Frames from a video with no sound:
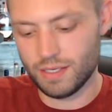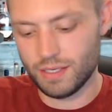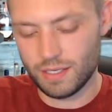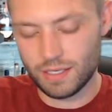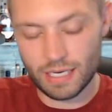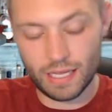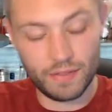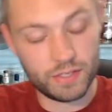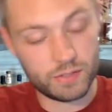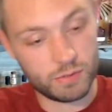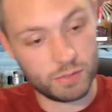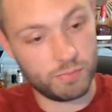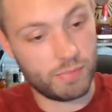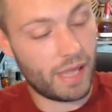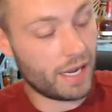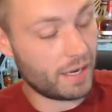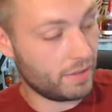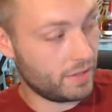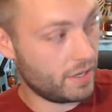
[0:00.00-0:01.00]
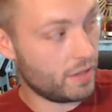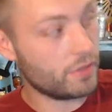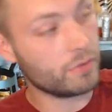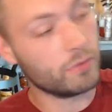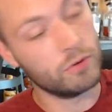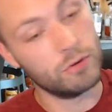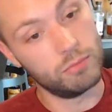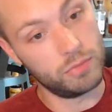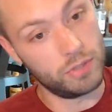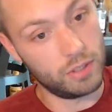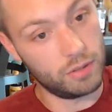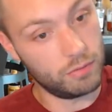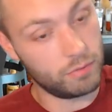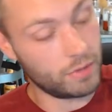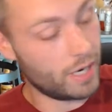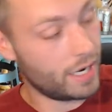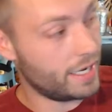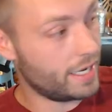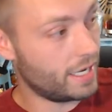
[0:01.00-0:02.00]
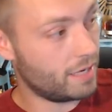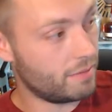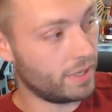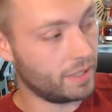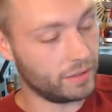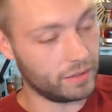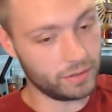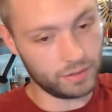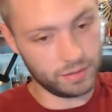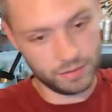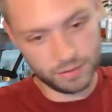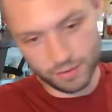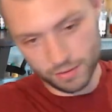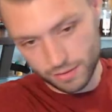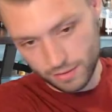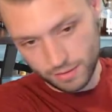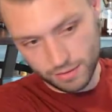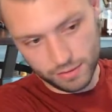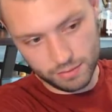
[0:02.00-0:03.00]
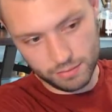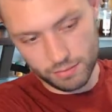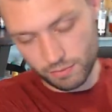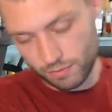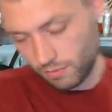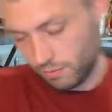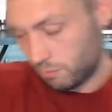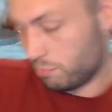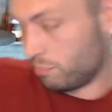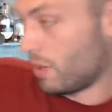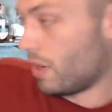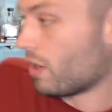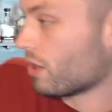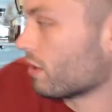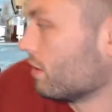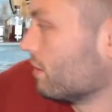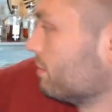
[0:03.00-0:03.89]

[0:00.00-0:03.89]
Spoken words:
Now, this was back in the other room, though, where I had my little bar